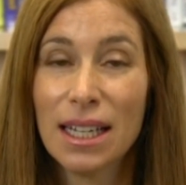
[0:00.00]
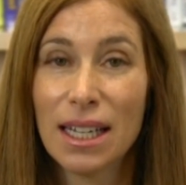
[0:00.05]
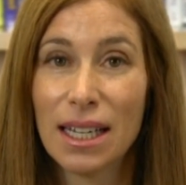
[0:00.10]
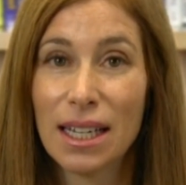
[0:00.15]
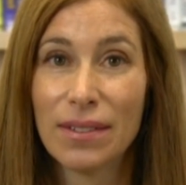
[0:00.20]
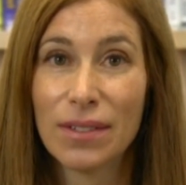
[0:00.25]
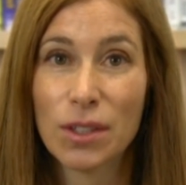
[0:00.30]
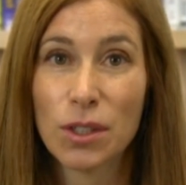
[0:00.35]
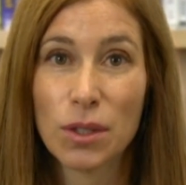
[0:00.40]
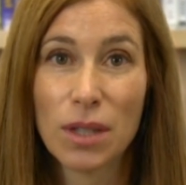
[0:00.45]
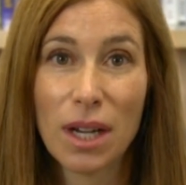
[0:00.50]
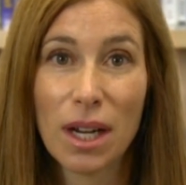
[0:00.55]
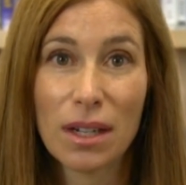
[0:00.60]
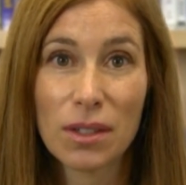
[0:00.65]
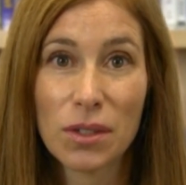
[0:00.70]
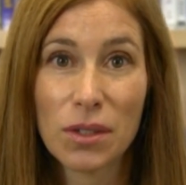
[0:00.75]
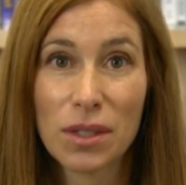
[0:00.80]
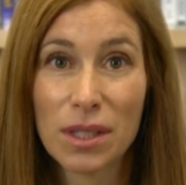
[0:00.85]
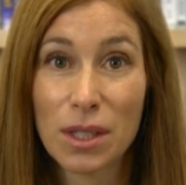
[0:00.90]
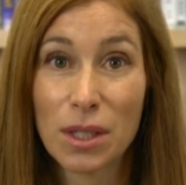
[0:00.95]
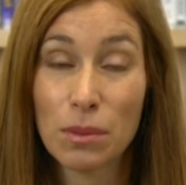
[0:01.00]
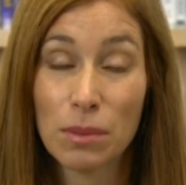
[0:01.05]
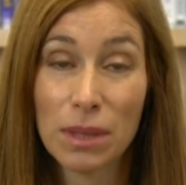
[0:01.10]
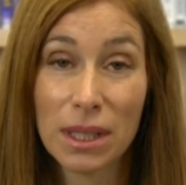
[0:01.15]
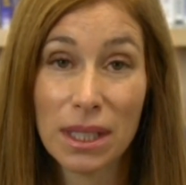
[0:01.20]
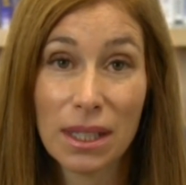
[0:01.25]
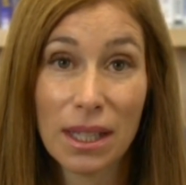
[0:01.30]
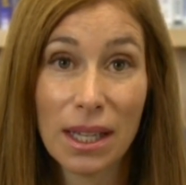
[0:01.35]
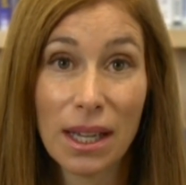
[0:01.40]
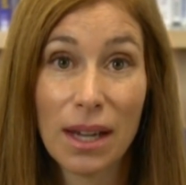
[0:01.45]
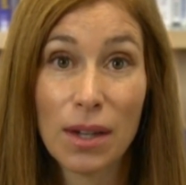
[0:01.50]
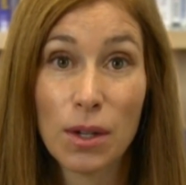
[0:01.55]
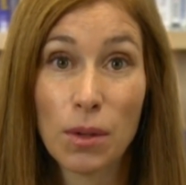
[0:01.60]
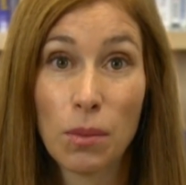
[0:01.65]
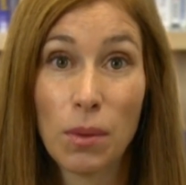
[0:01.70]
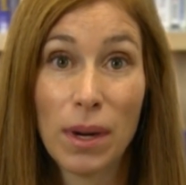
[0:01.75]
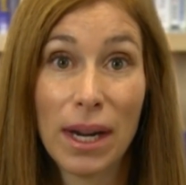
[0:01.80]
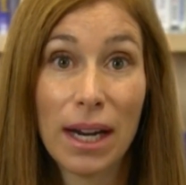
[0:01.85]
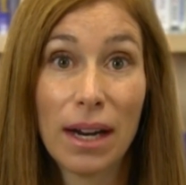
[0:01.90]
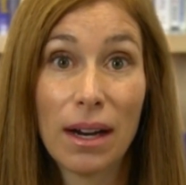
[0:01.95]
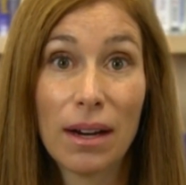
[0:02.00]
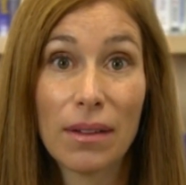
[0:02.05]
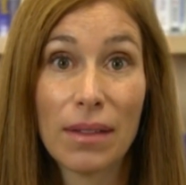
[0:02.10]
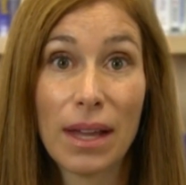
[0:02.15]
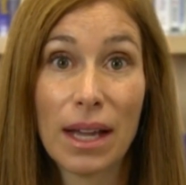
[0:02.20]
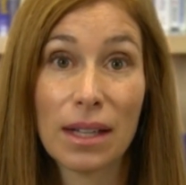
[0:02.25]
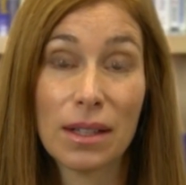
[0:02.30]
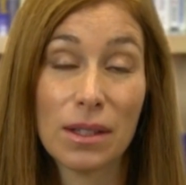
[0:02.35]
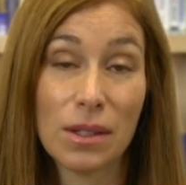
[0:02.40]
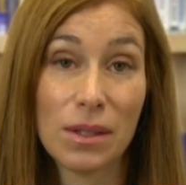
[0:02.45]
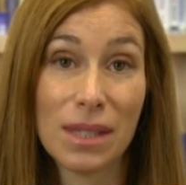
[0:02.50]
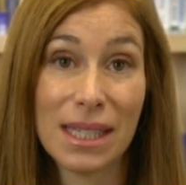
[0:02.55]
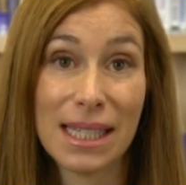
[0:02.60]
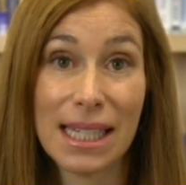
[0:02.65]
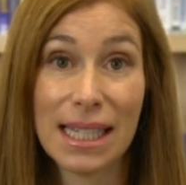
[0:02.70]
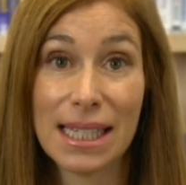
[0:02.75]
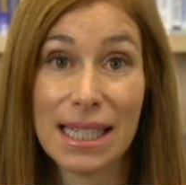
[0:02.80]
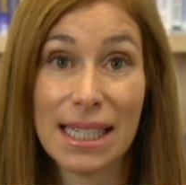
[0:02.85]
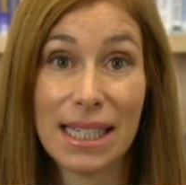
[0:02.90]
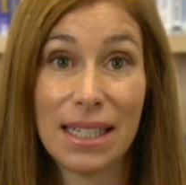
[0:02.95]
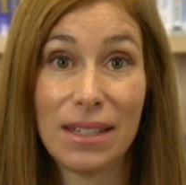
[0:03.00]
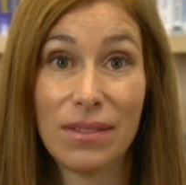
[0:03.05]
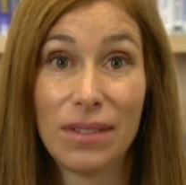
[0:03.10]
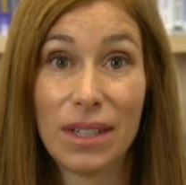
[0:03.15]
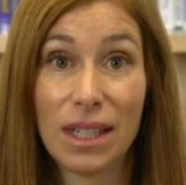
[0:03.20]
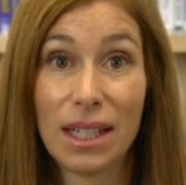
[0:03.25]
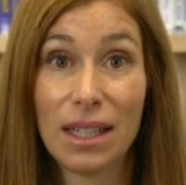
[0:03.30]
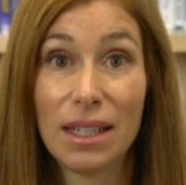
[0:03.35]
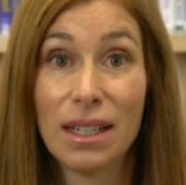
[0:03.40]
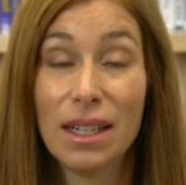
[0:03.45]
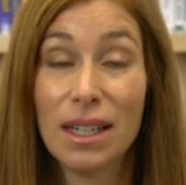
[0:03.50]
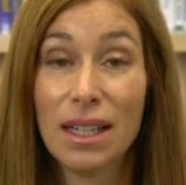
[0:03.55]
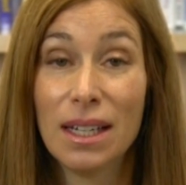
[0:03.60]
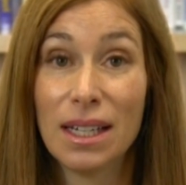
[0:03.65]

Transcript: if your doctor is completely unaware that gluten sensitivity